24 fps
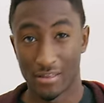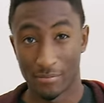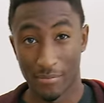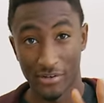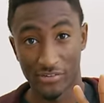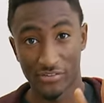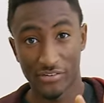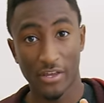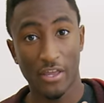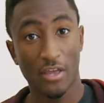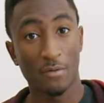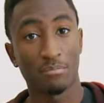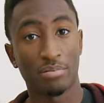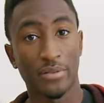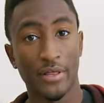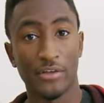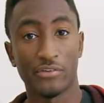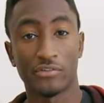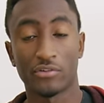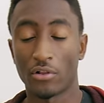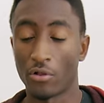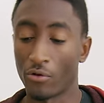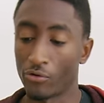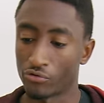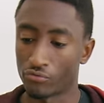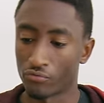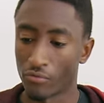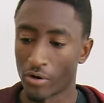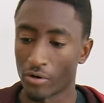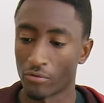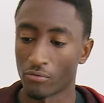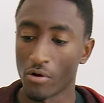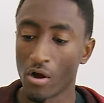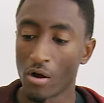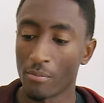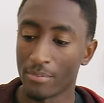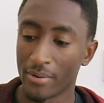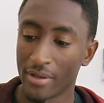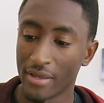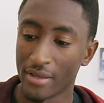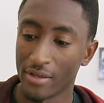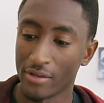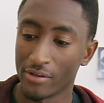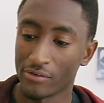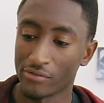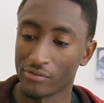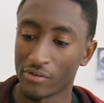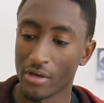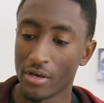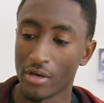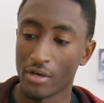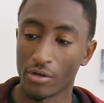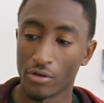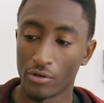And then my second place close runner-up is